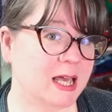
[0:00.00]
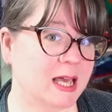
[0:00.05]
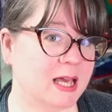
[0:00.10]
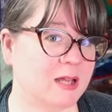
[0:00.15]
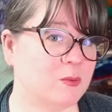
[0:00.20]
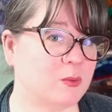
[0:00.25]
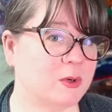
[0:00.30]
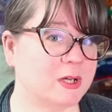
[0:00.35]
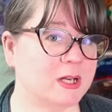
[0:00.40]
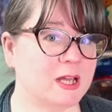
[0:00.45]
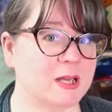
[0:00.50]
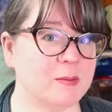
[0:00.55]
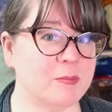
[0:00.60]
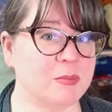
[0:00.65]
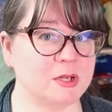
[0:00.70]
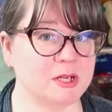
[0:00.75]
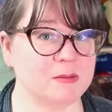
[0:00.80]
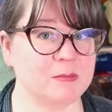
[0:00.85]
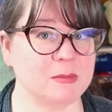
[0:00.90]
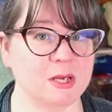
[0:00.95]
and when I
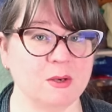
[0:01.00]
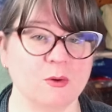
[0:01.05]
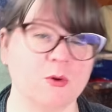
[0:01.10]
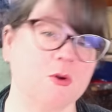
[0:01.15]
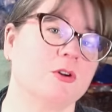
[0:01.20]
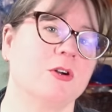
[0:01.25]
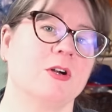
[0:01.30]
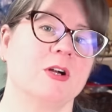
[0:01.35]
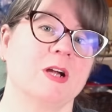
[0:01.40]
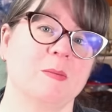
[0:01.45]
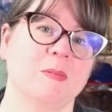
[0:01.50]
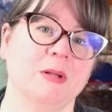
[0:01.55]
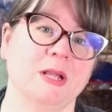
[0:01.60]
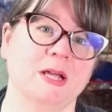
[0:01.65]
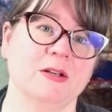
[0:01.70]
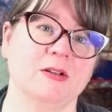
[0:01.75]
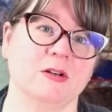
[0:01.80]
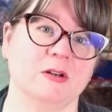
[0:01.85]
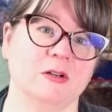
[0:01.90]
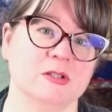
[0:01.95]
put in my order, I
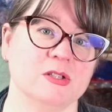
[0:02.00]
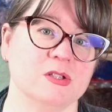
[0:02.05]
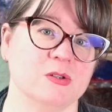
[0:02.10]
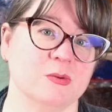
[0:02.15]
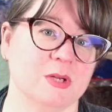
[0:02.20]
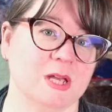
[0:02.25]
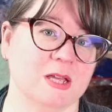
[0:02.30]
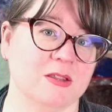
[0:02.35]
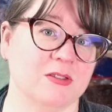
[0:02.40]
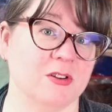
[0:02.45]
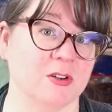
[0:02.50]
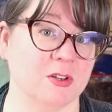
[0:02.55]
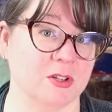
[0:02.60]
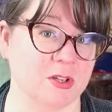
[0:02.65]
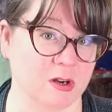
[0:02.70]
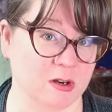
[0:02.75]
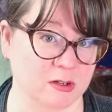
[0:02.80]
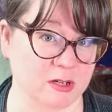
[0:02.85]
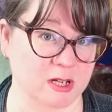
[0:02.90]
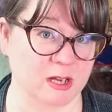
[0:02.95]
plan to also get their
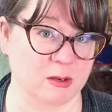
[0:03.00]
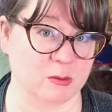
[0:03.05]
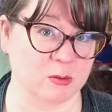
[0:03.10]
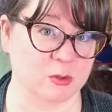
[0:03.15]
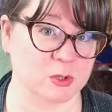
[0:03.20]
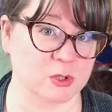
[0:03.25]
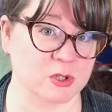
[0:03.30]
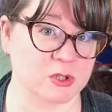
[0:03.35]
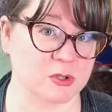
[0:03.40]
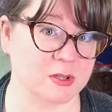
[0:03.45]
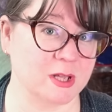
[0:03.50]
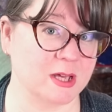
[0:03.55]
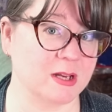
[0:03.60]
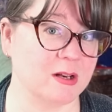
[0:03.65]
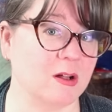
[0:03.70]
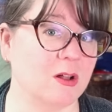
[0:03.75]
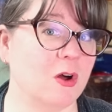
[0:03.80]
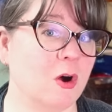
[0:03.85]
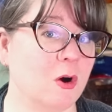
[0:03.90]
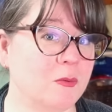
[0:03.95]
yarn counter, so then
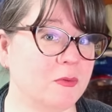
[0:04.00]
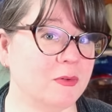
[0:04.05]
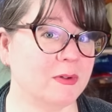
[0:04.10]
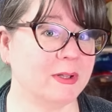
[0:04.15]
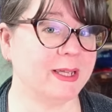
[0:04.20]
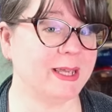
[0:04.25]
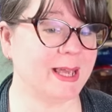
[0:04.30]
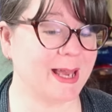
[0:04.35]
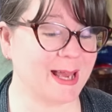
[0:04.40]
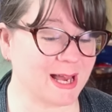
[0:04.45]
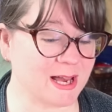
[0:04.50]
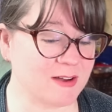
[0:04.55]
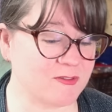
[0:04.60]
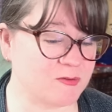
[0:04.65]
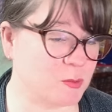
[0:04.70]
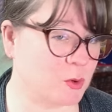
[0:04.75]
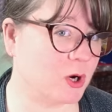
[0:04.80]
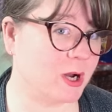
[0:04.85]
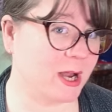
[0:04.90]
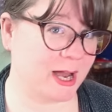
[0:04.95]
I'll hopefully have
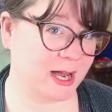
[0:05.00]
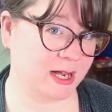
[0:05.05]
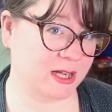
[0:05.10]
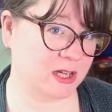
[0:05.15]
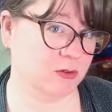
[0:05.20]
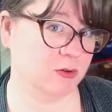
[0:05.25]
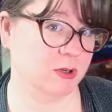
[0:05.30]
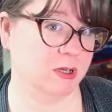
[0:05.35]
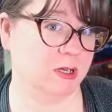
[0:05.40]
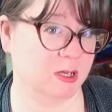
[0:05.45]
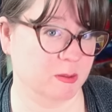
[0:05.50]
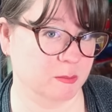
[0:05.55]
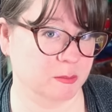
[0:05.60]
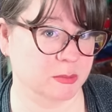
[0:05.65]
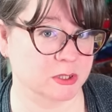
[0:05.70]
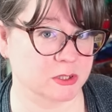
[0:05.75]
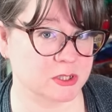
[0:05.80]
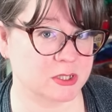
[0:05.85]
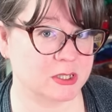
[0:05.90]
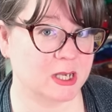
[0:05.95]
more accurate
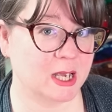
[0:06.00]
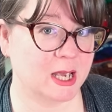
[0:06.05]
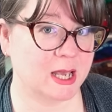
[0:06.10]
numbers.